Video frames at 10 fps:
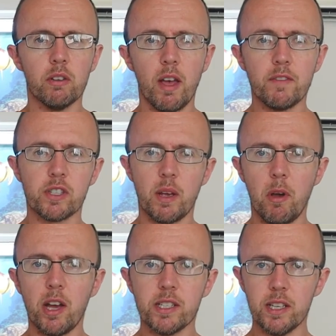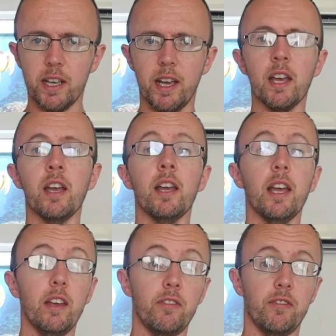have some idea,
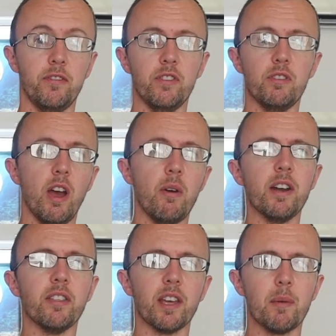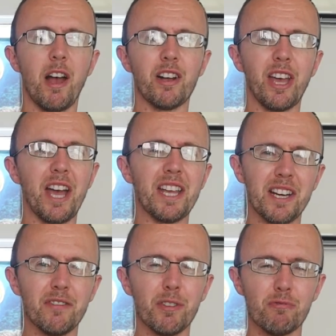if you know anything about gait
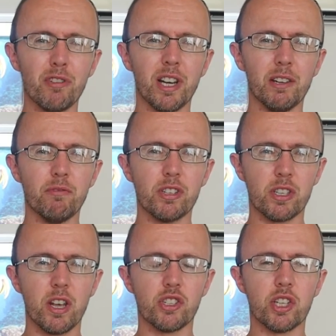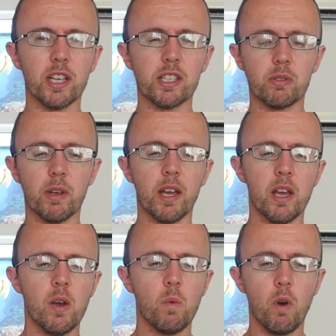and if you're really researching into it,
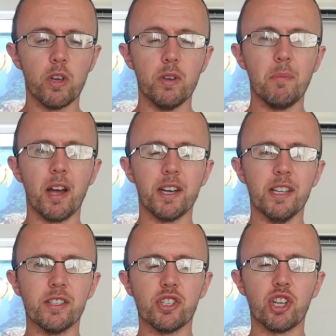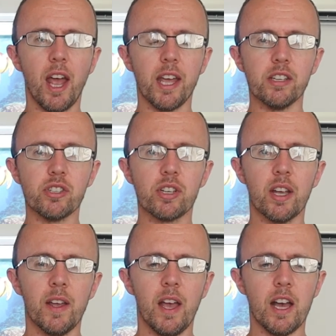what you might need to change.
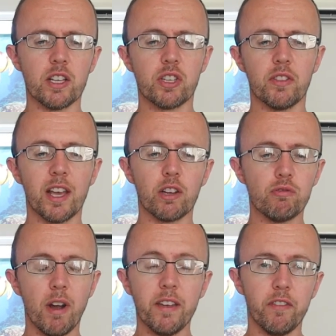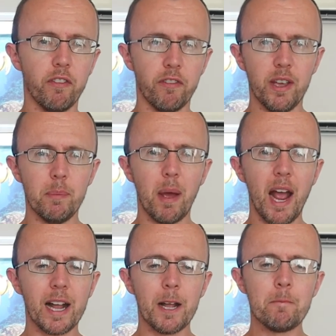So they're great for
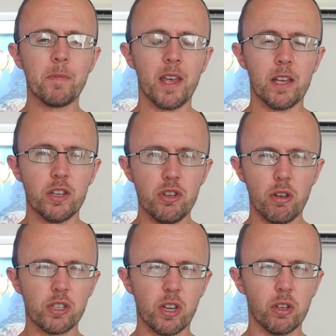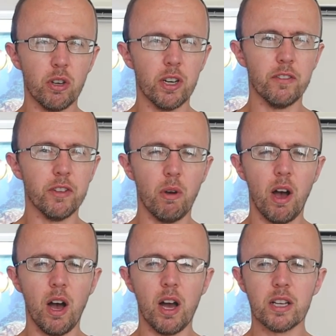feedback, not so good if you
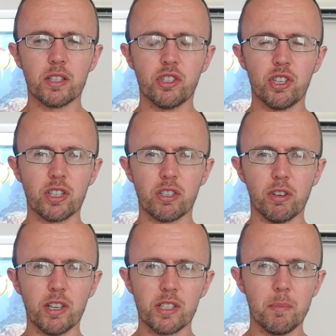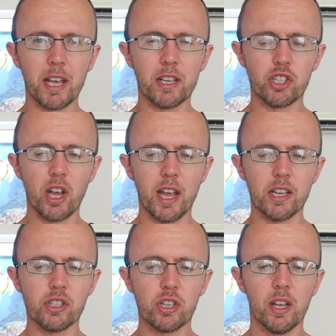are just looking to make a
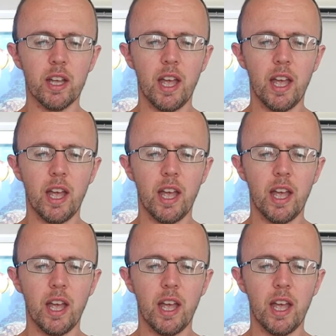change.